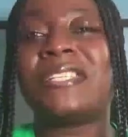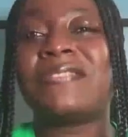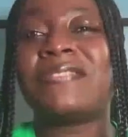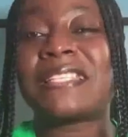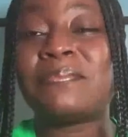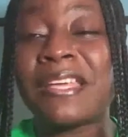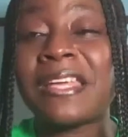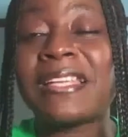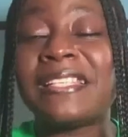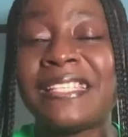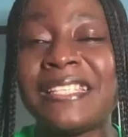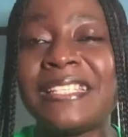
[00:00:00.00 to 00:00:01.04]
us uh,
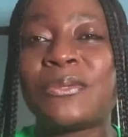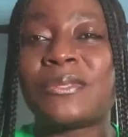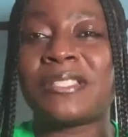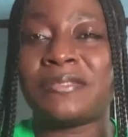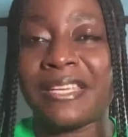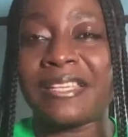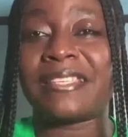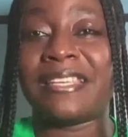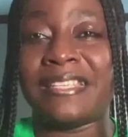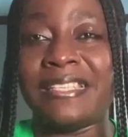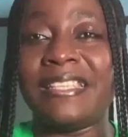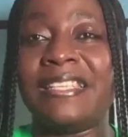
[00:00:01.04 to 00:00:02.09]
details. Yes,
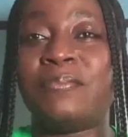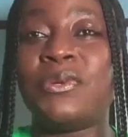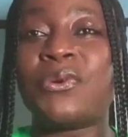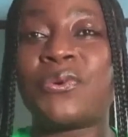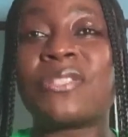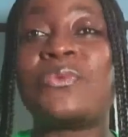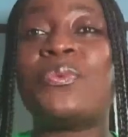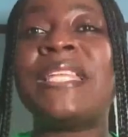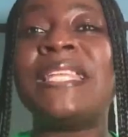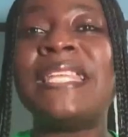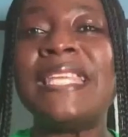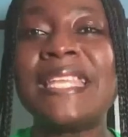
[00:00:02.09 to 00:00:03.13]
indeed, because we
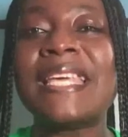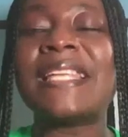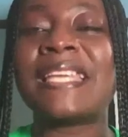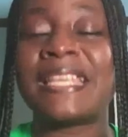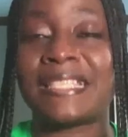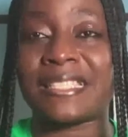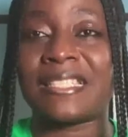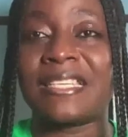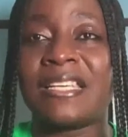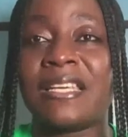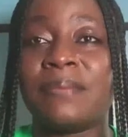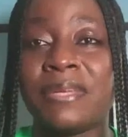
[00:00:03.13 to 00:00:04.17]
needed it.
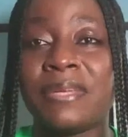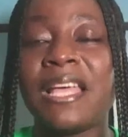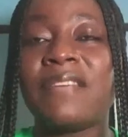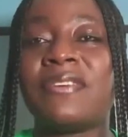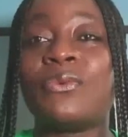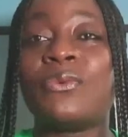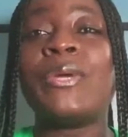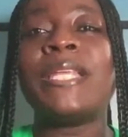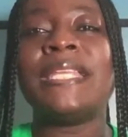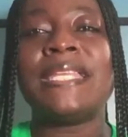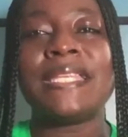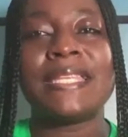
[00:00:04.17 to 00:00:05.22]
Mm. Beloved, we
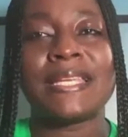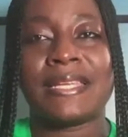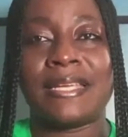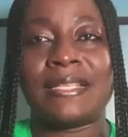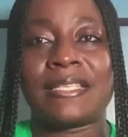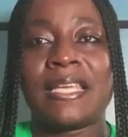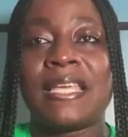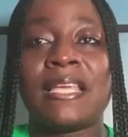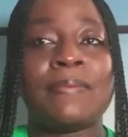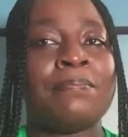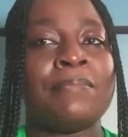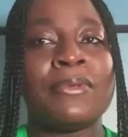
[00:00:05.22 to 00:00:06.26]
needed it.
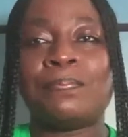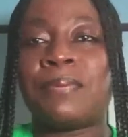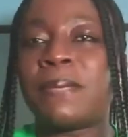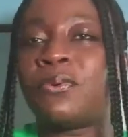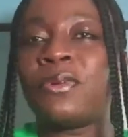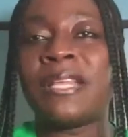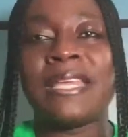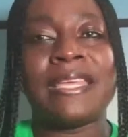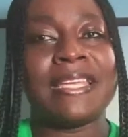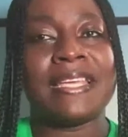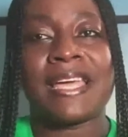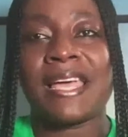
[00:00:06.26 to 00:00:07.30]
People
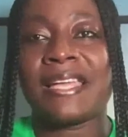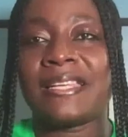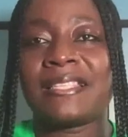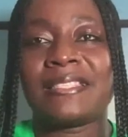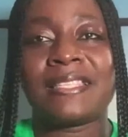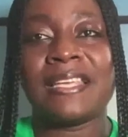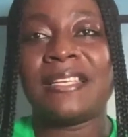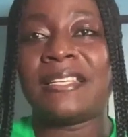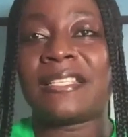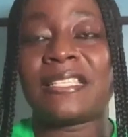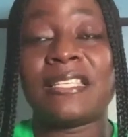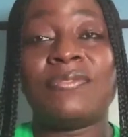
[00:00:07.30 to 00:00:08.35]
in Ghana think
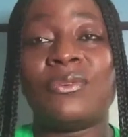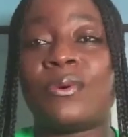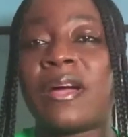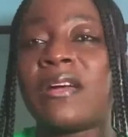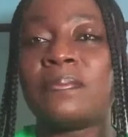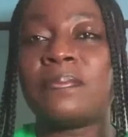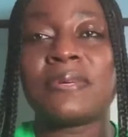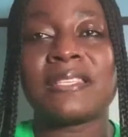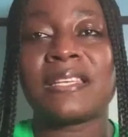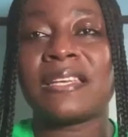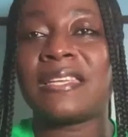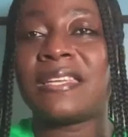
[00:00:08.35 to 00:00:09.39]
that if you are a
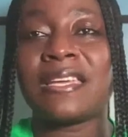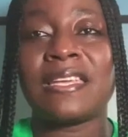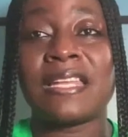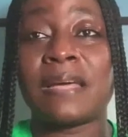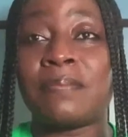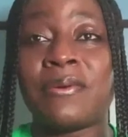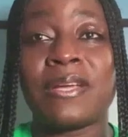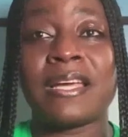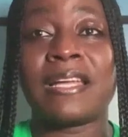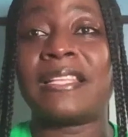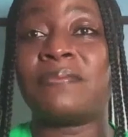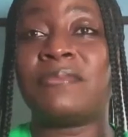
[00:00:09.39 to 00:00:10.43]
pastor here in America,
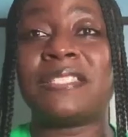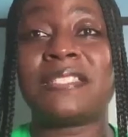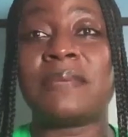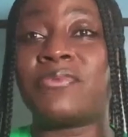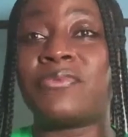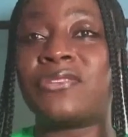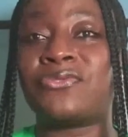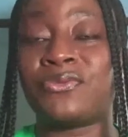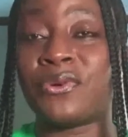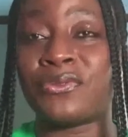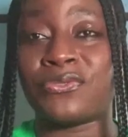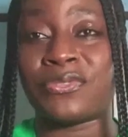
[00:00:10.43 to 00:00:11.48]
that means it's a breakthrough
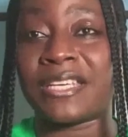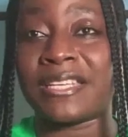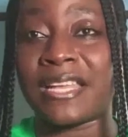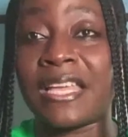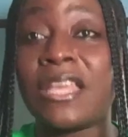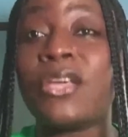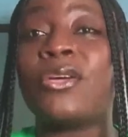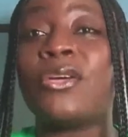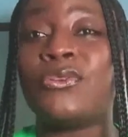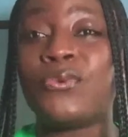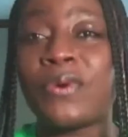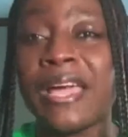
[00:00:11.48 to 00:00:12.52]
altogether. Yeah. yeah.
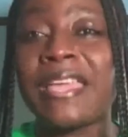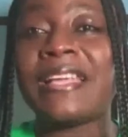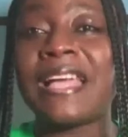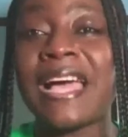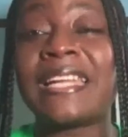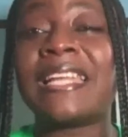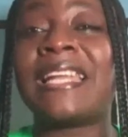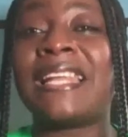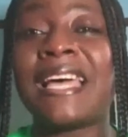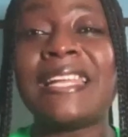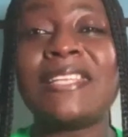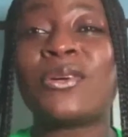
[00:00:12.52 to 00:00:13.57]
You are in Ghana, the
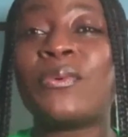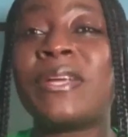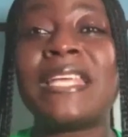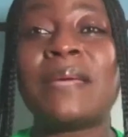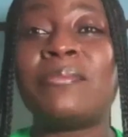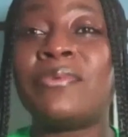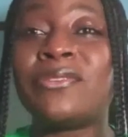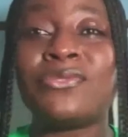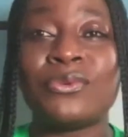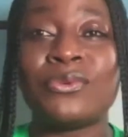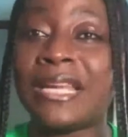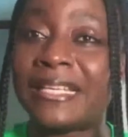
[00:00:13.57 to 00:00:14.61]
land is already a
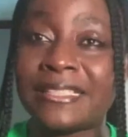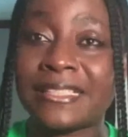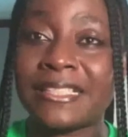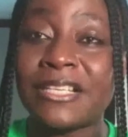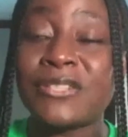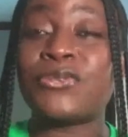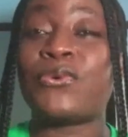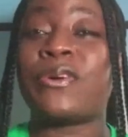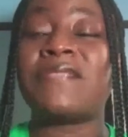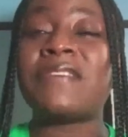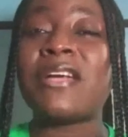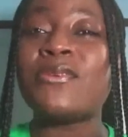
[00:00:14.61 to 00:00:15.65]
breakthrough land. Mm. So
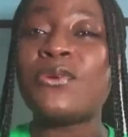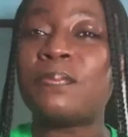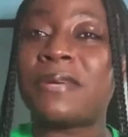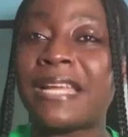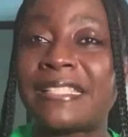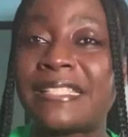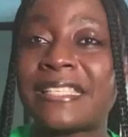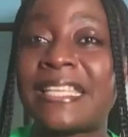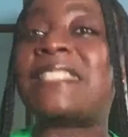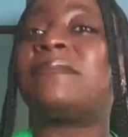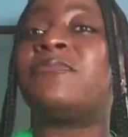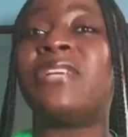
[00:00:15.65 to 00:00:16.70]
wherever you plant, it
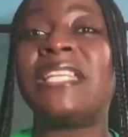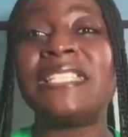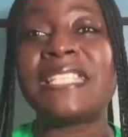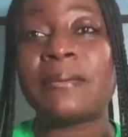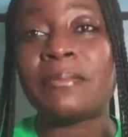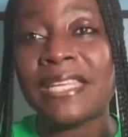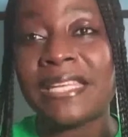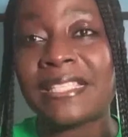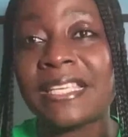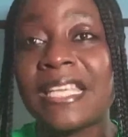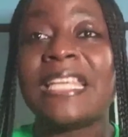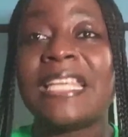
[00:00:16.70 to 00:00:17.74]
really germinates.
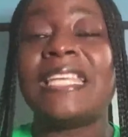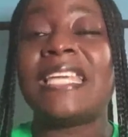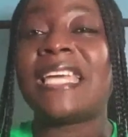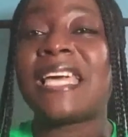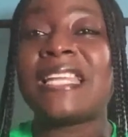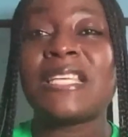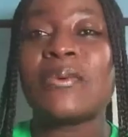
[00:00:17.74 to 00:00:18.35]
Mm.